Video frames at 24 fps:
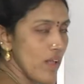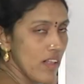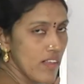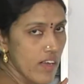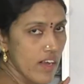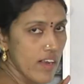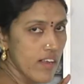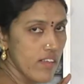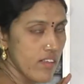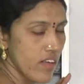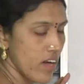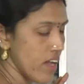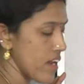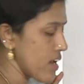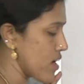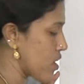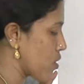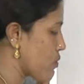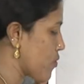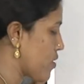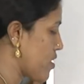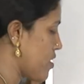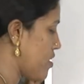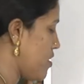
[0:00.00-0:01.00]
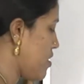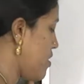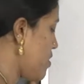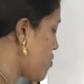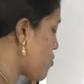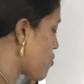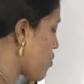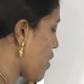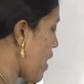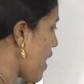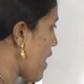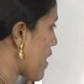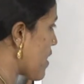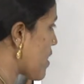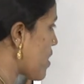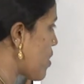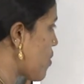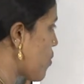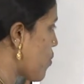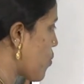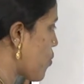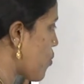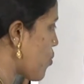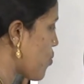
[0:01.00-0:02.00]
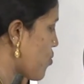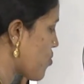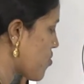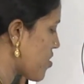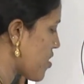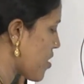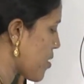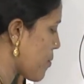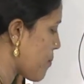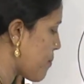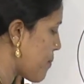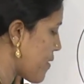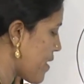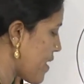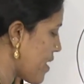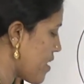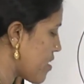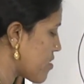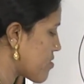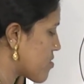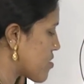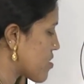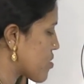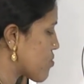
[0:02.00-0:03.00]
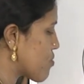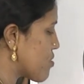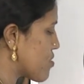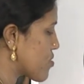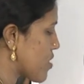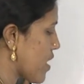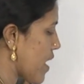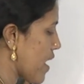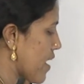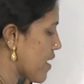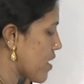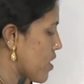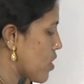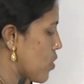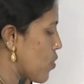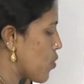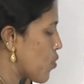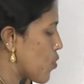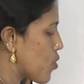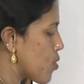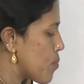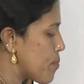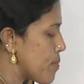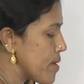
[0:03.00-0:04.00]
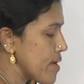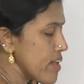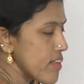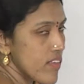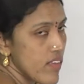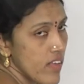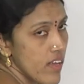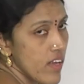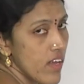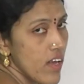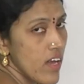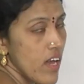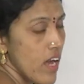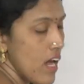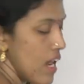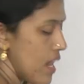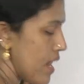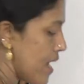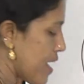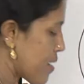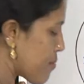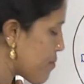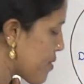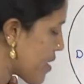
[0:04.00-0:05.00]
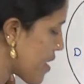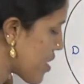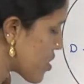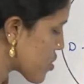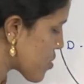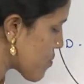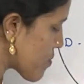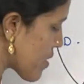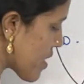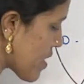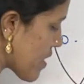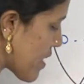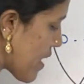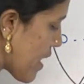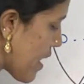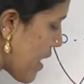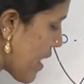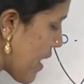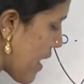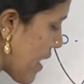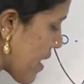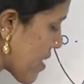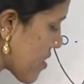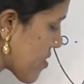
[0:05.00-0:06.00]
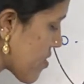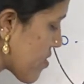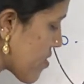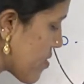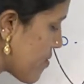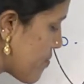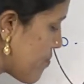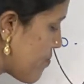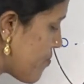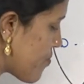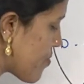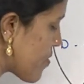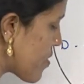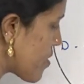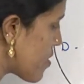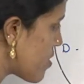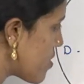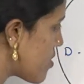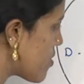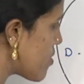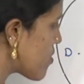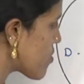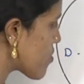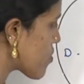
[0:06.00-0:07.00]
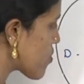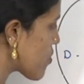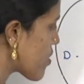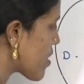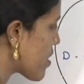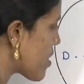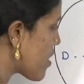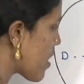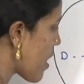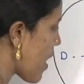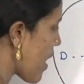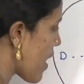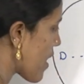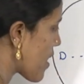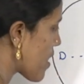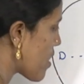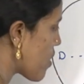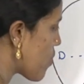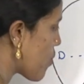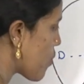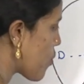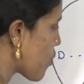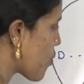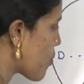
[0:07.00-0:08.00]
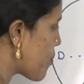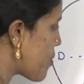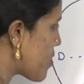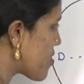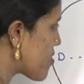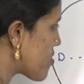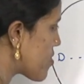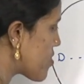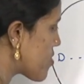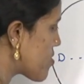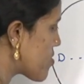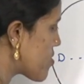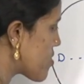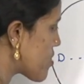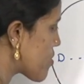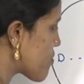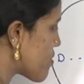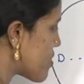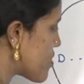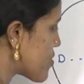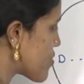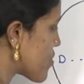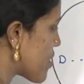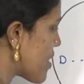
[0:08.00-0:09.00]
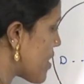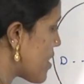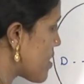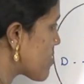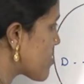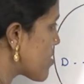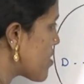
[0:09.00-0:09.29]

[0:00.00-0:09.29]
sides are equal. So, angle OCB is equal to angle OBC. Let me assume that they are x. So, here angle OBC is equal to x